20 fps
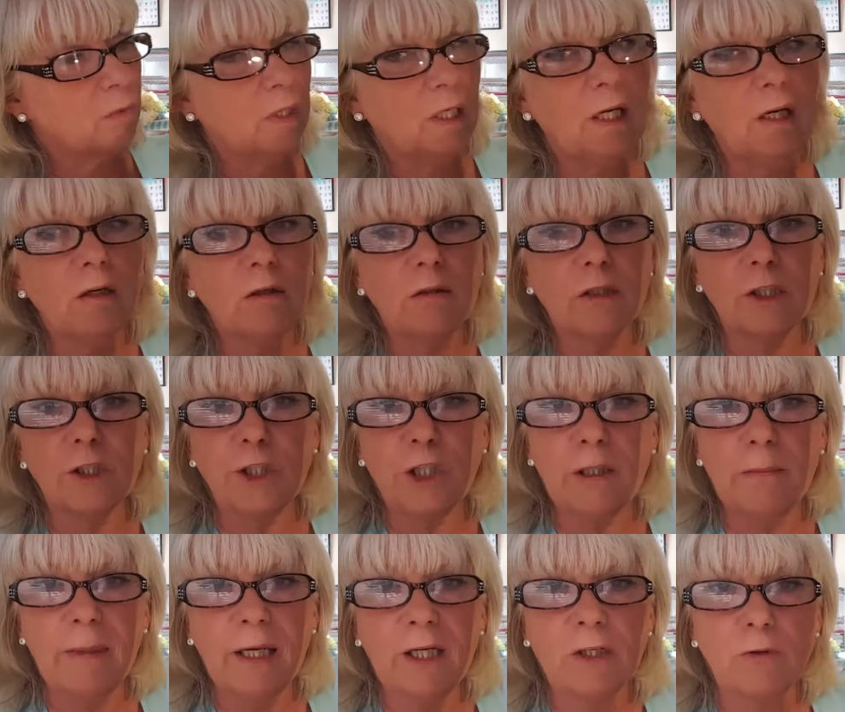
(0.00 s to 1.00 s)
one here, the
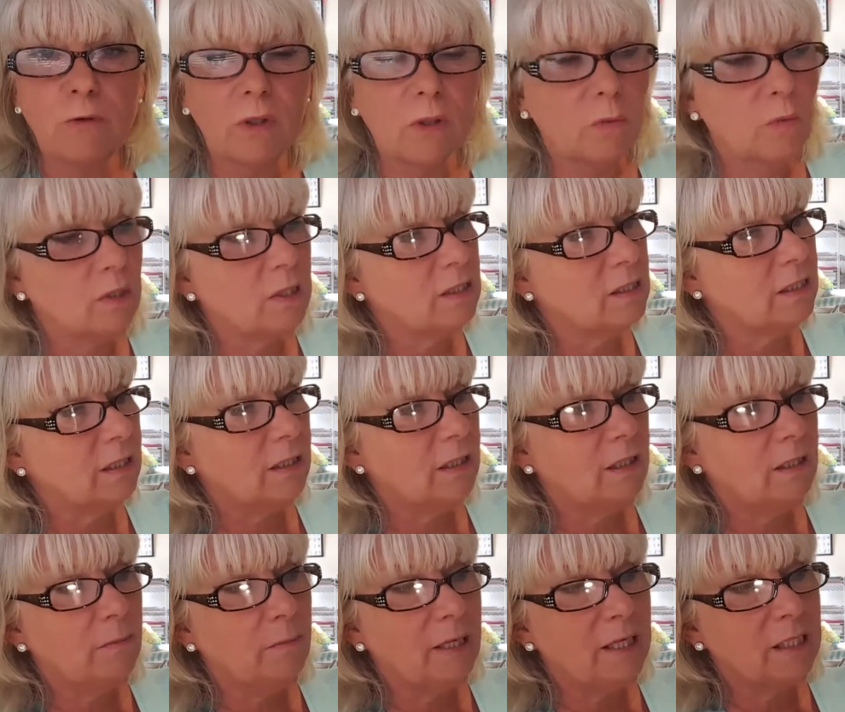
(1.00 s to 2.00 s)
geometric ones, and
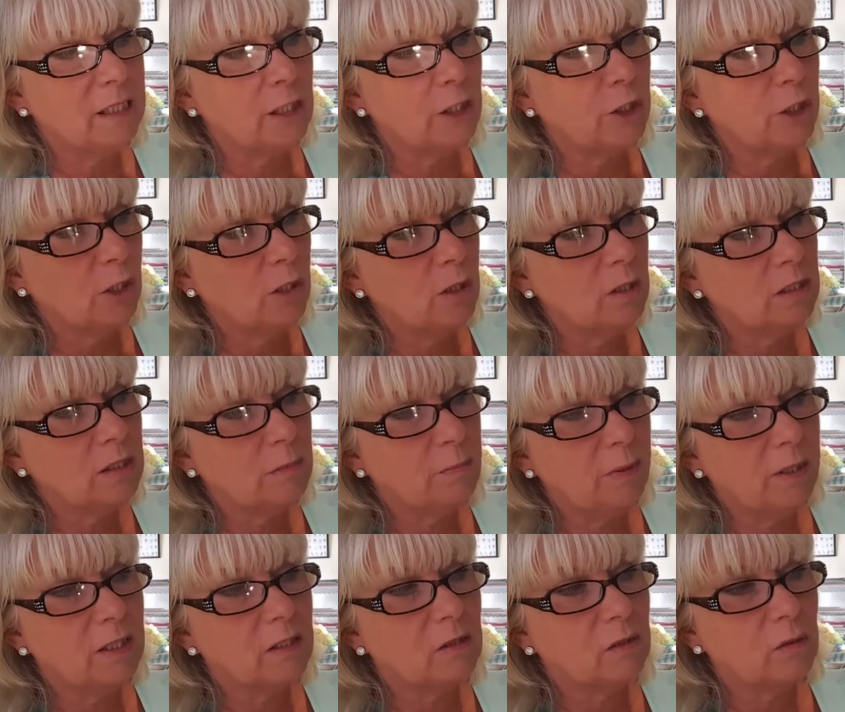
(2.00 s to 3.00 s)
then the mason jars, the
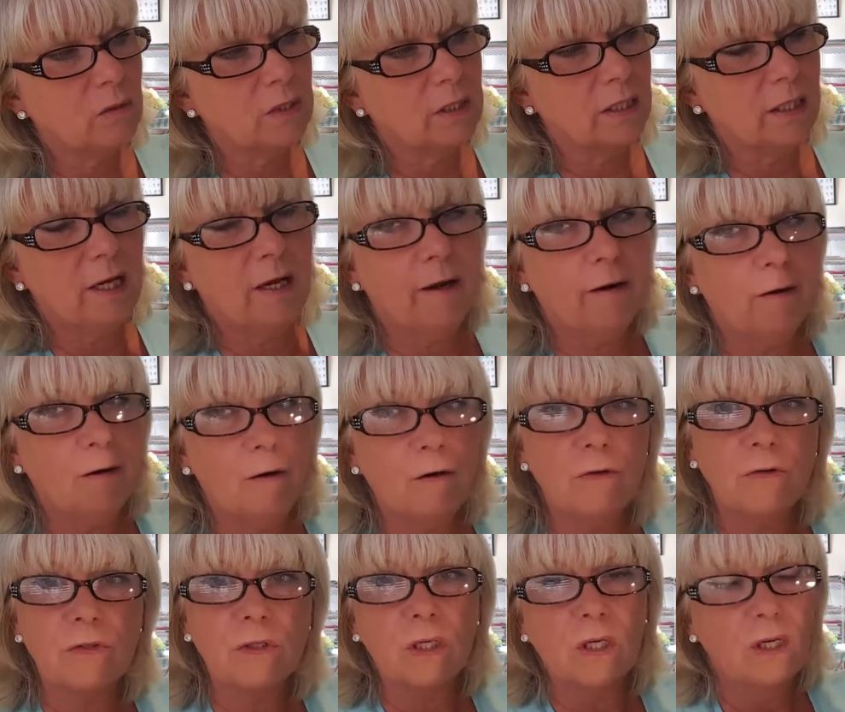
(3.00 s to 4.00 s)
pencils, and the
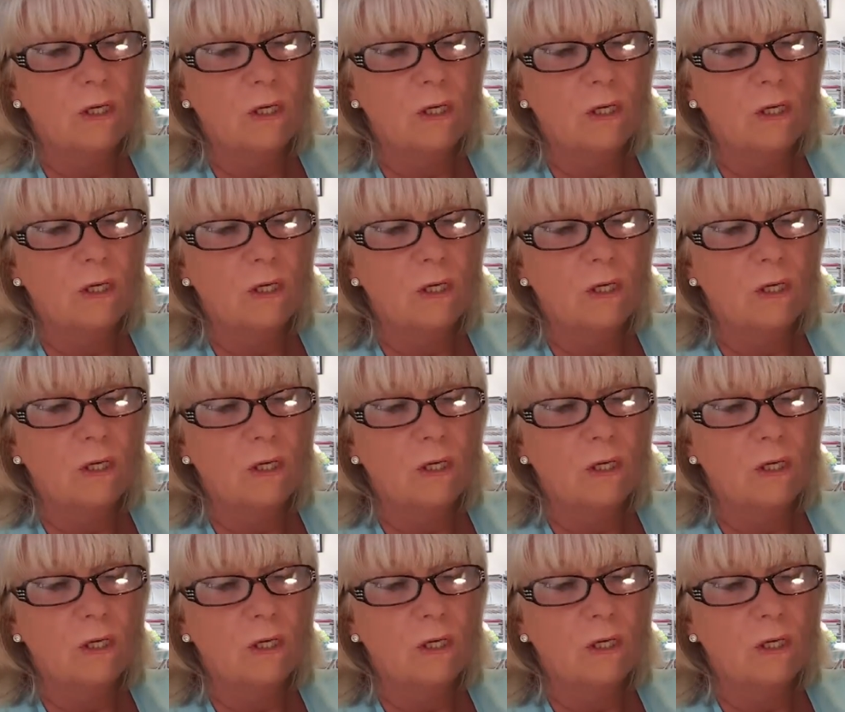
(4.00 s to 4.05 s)
arrows.